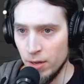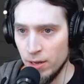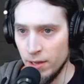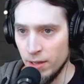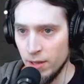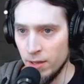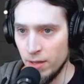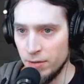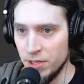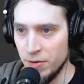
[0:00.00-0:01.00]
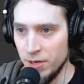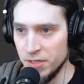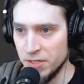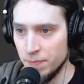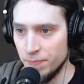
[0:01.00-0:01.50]
And here it
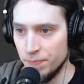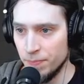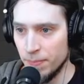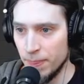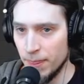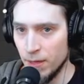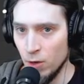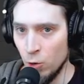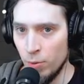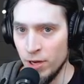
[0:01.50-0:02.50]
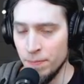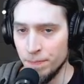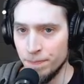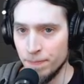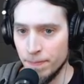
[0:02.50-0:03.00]
is. Open.
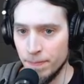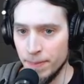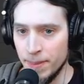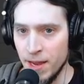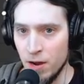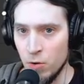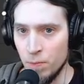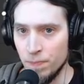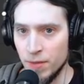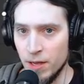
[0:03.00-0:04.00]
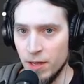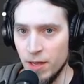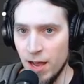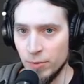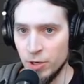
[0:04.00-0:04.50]
Now
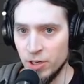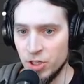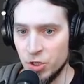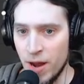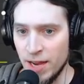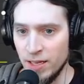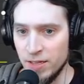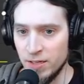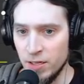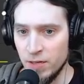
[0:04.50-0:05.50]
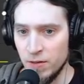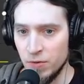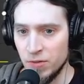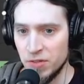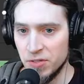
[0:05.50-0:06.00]
I'm gonna drag it
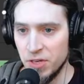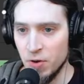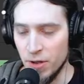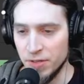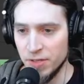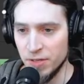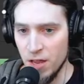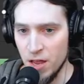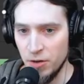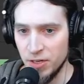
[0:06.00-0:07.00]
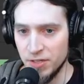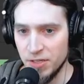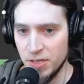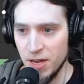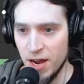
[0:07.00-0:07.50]
into the sequence. And you can
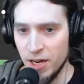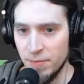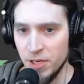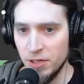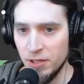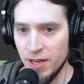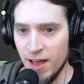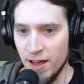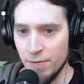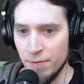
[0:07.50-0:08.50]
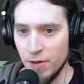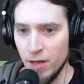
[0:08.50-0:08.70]
see I immediately have